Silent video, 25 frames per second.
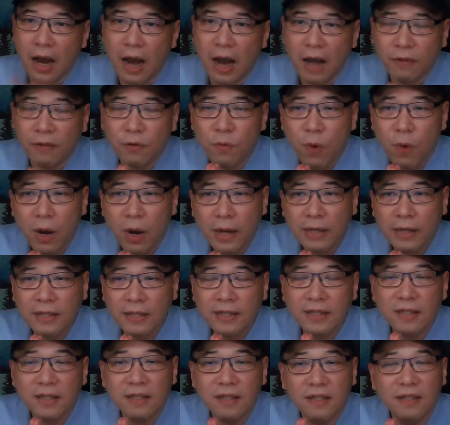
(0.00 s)

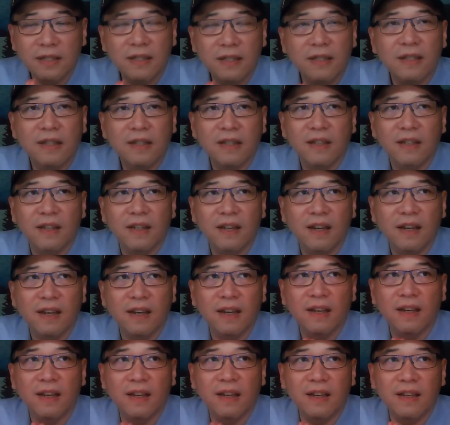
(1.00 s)
Otherwise,
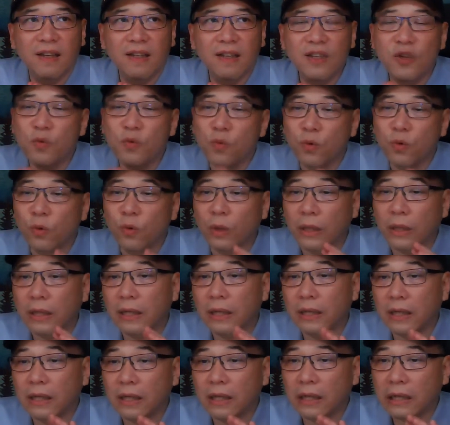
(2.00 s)
you
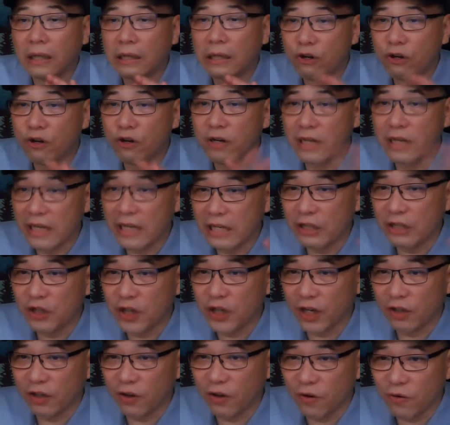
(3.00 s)
learn in
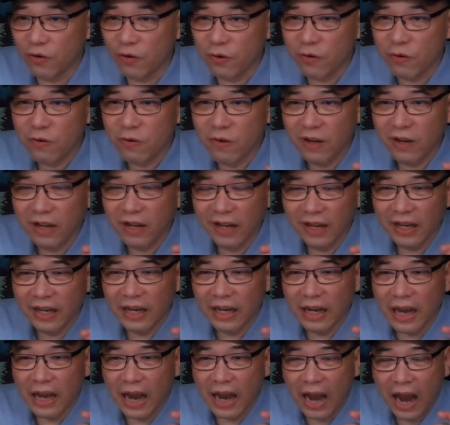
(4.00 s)
general
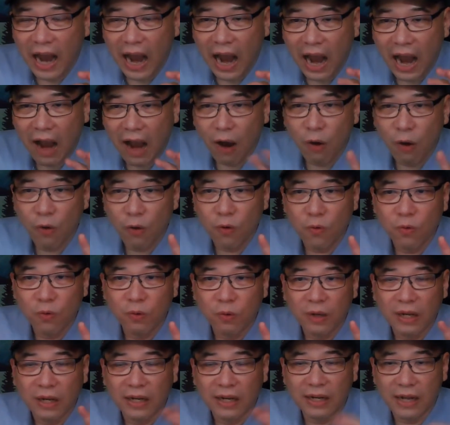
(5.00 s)

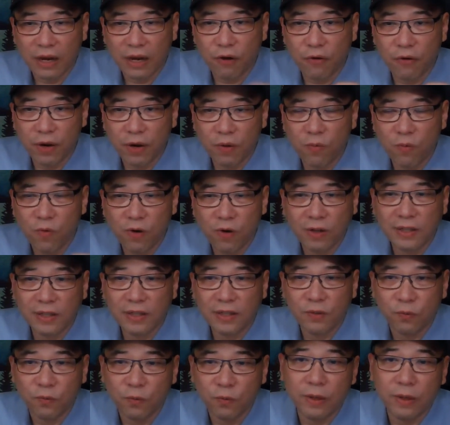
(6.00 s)
how layering
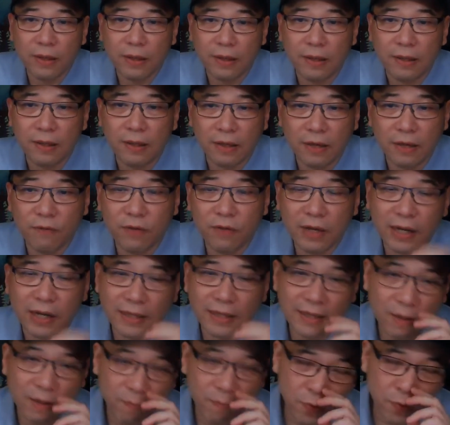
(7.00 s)
works with the given
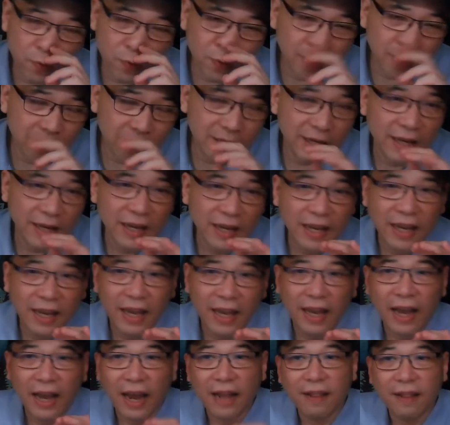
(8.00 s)
examples.
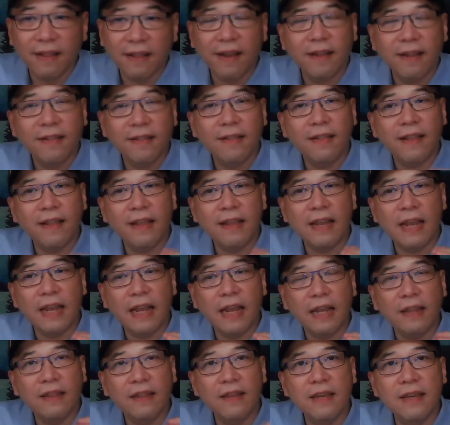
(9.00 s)
And then
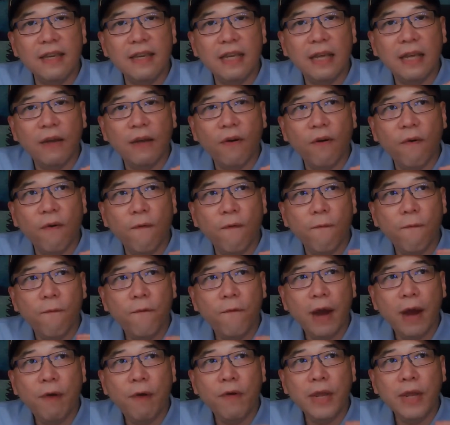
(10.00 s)
the
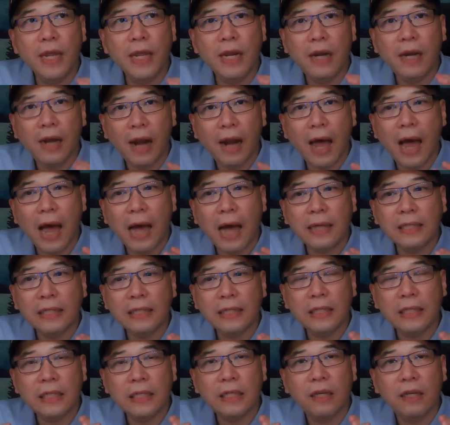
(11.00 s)
very
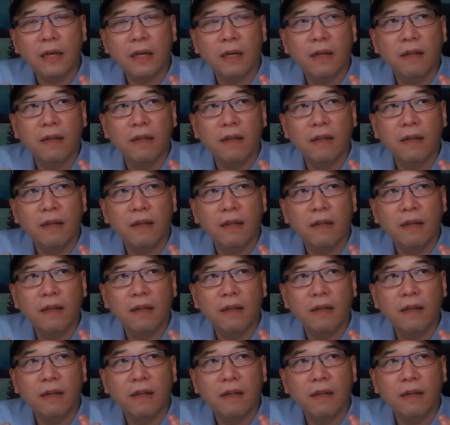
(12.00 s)
last